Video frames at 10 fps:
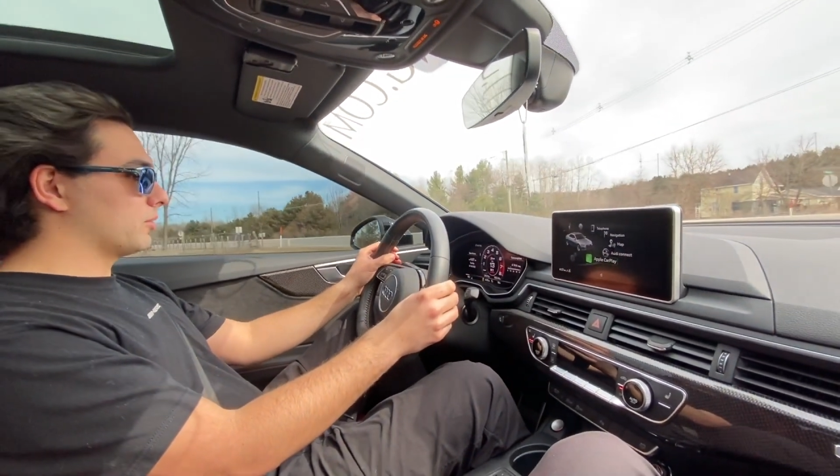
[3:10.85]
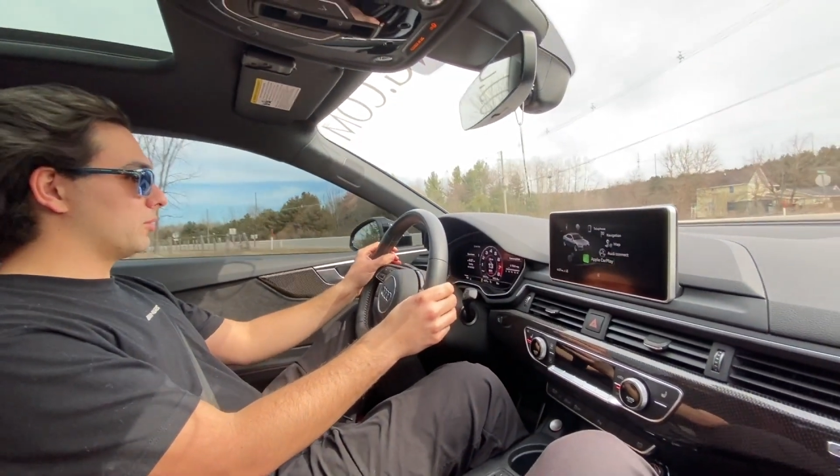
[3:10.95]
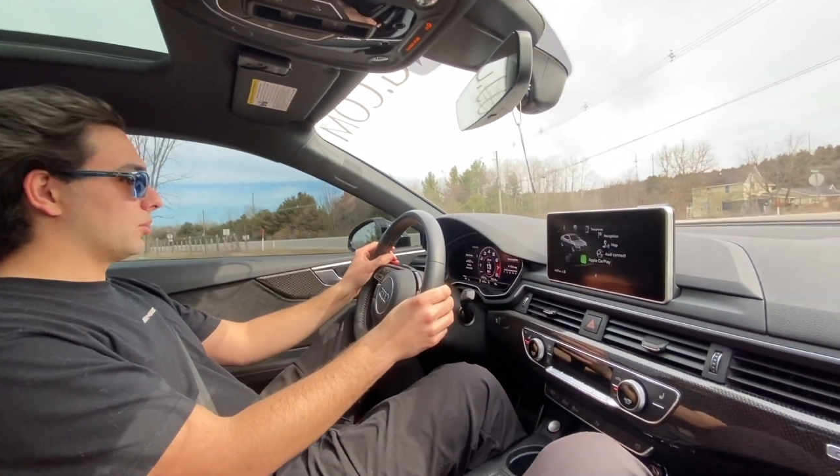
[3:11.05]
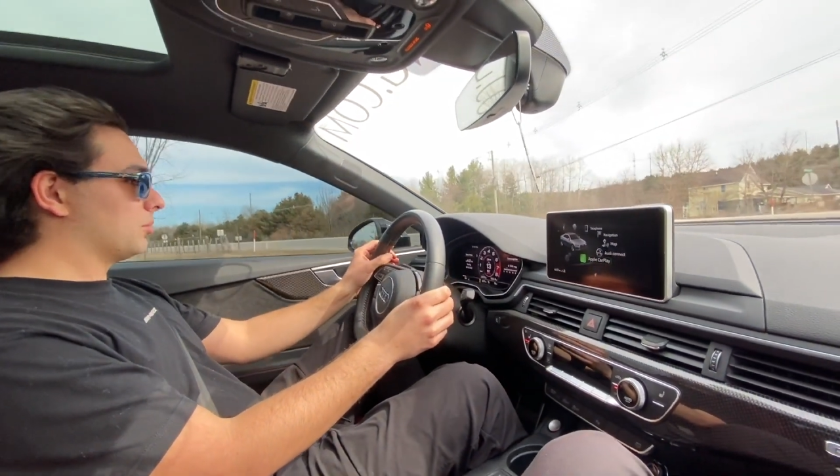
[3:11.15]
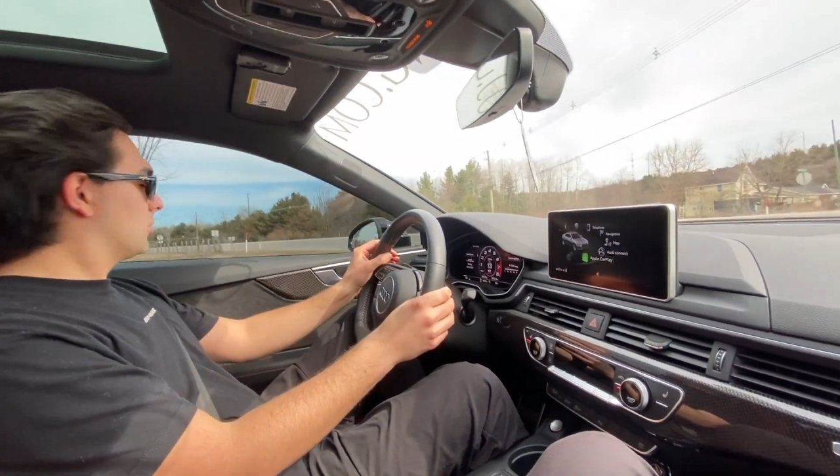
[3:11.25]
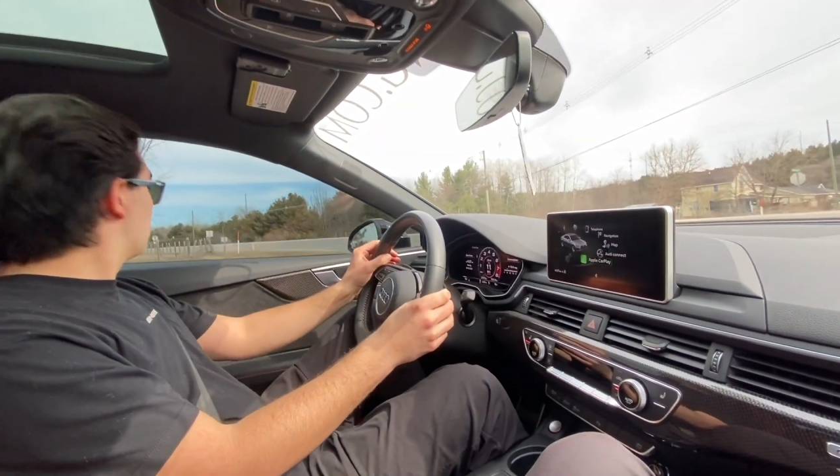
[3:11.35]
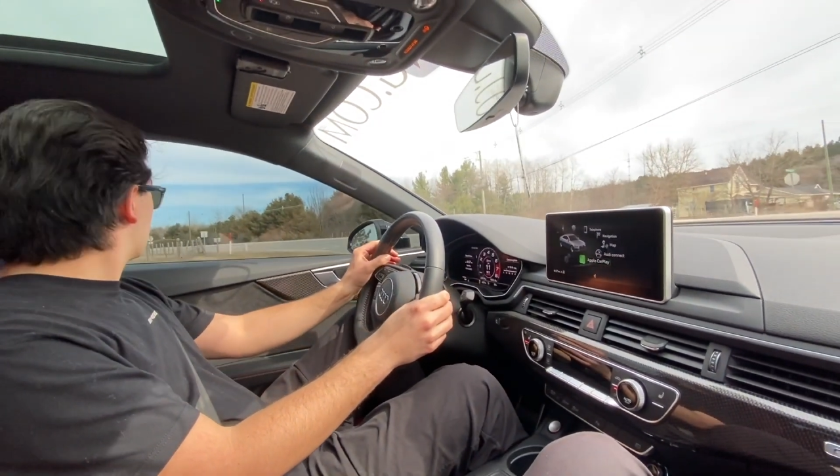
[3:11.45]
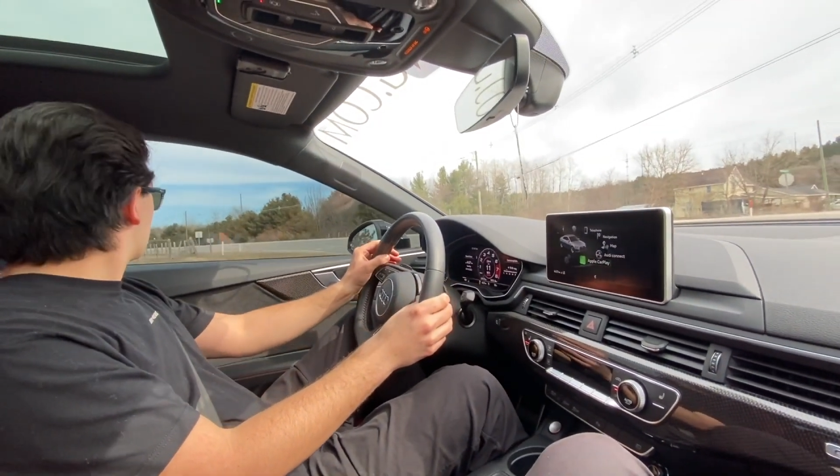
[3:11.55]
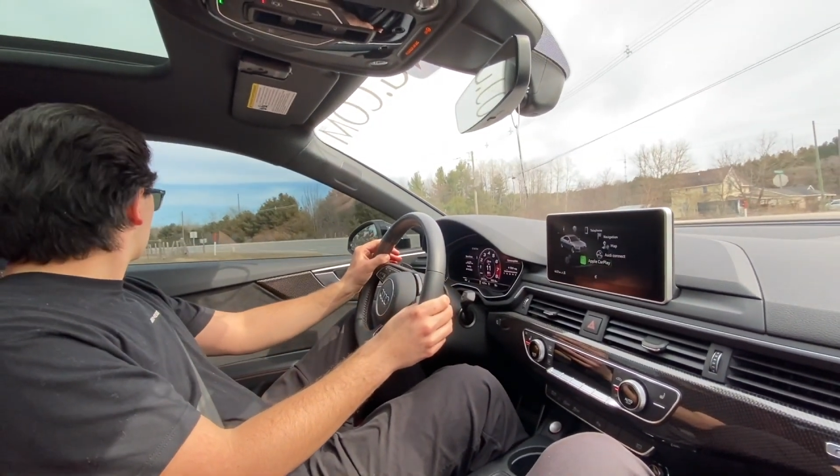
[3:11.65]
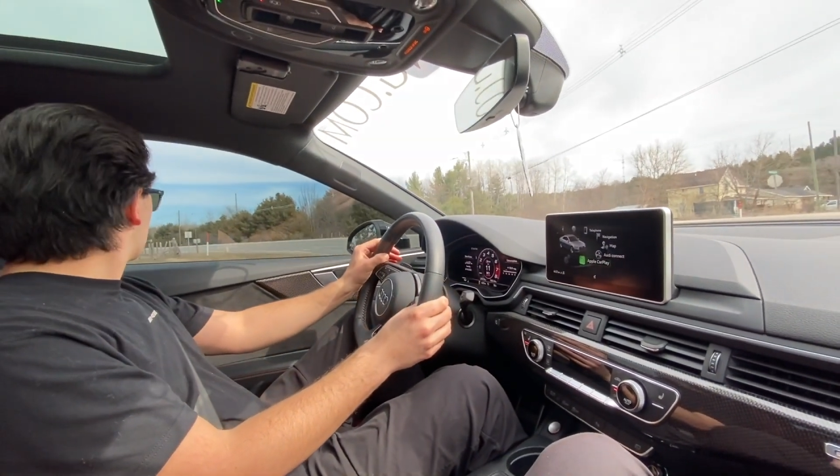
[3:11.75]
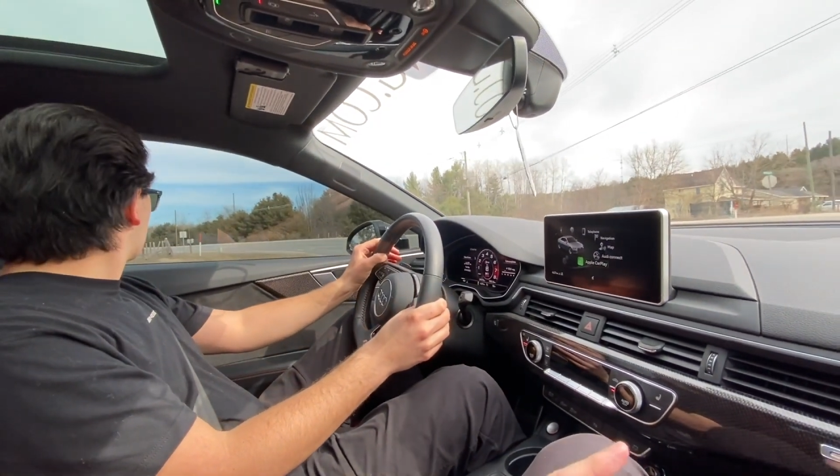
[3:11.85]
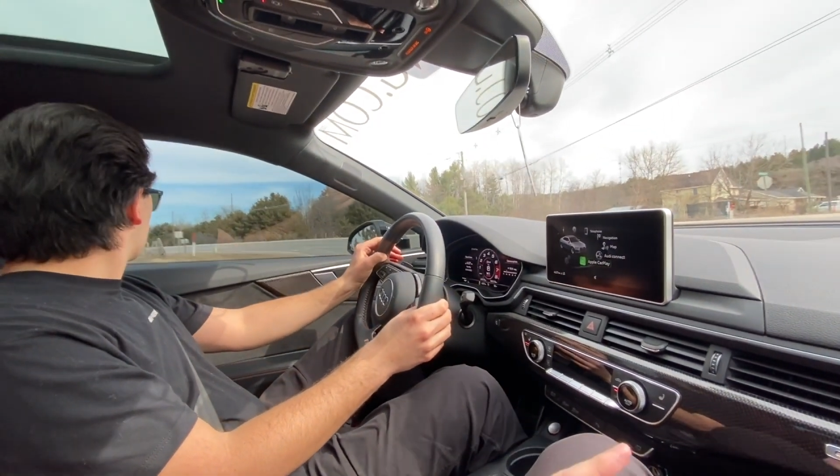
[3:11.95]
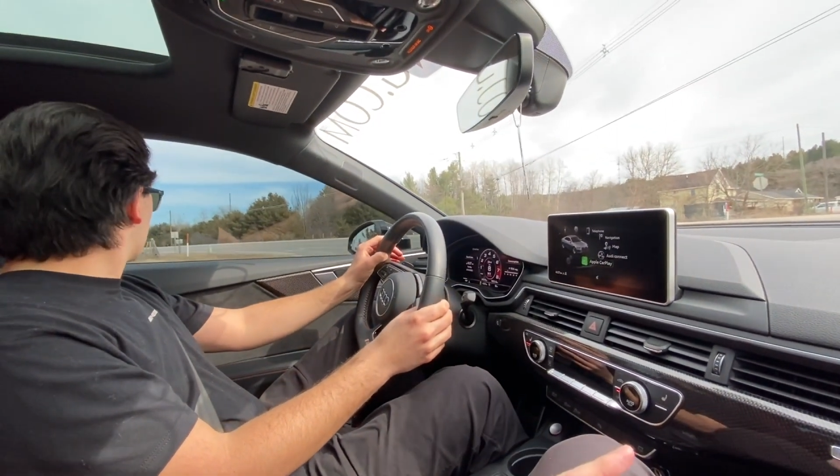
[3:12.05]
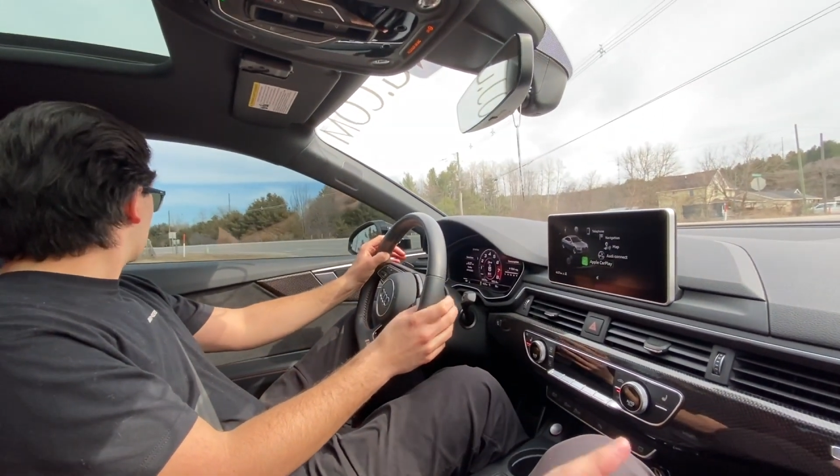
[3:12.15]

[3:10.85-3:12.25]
a 3.0 T,